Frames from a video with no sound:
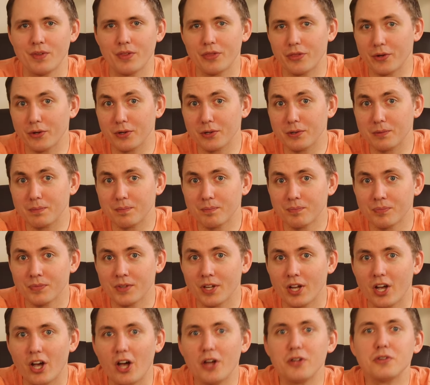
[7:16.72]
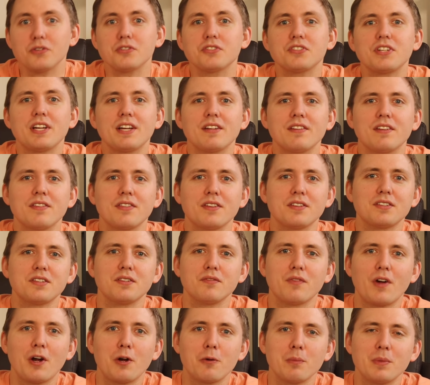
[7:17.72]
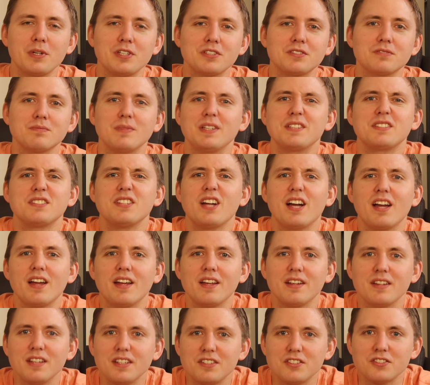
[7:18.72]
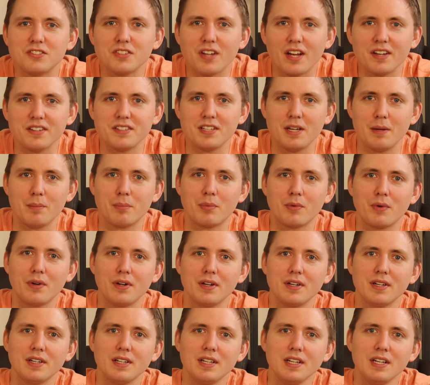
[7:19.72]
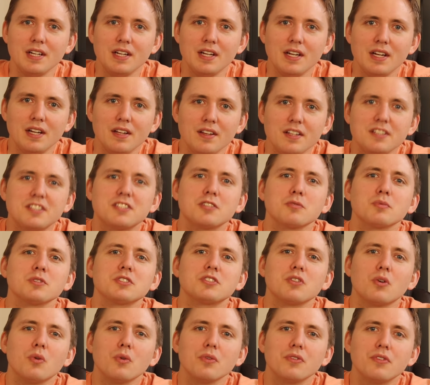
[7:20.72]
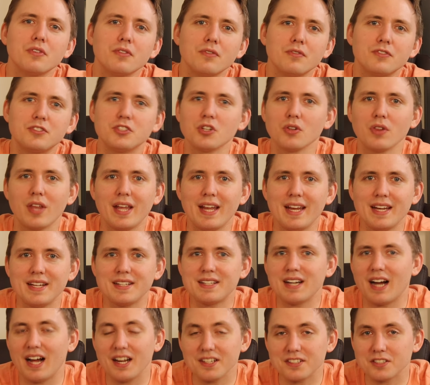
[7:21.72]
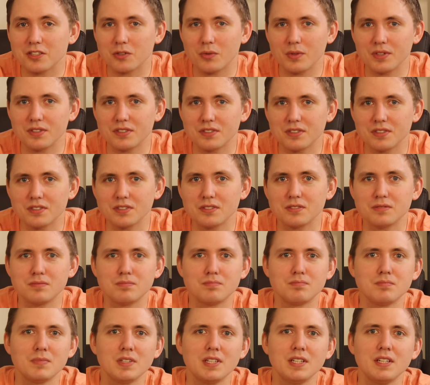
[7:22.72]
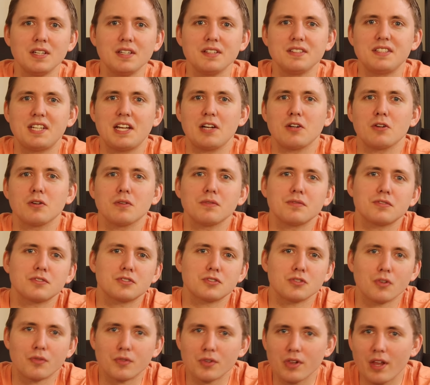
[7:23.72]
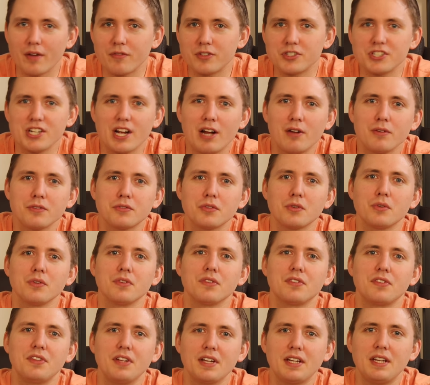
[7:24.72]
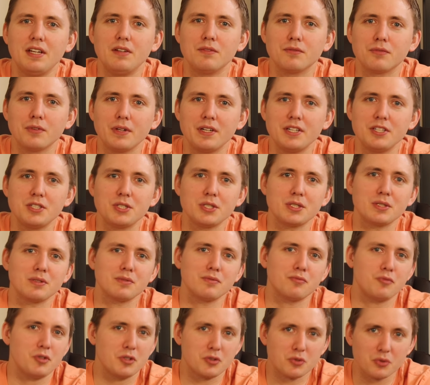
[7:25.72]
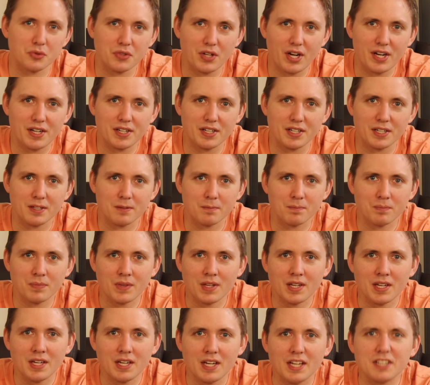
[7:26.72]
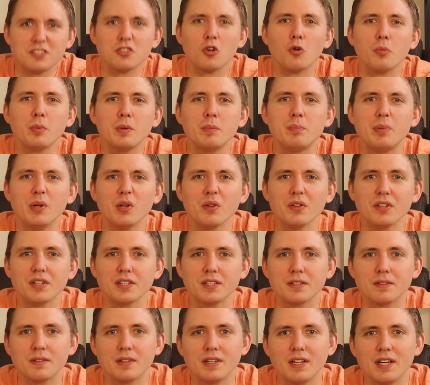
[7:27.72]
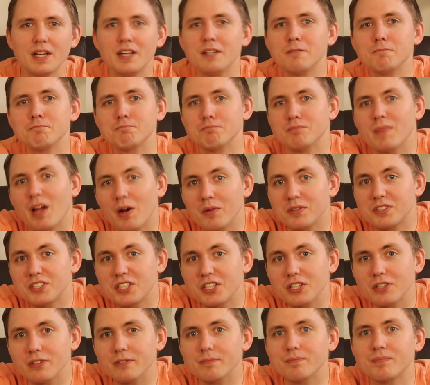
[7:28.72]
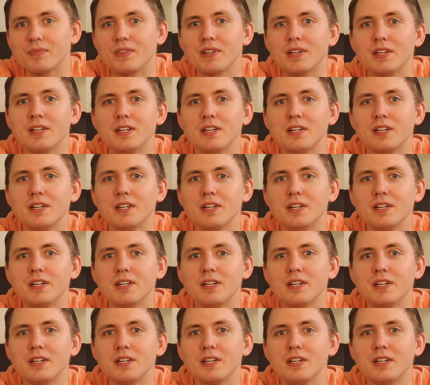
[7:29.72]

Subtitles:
Third, understand that this environment it's not temporary. It's the result of delayed consequences. Tariffs over leveraged households, sticky inflation, fiscal tightening. It's all been building, and now it's here.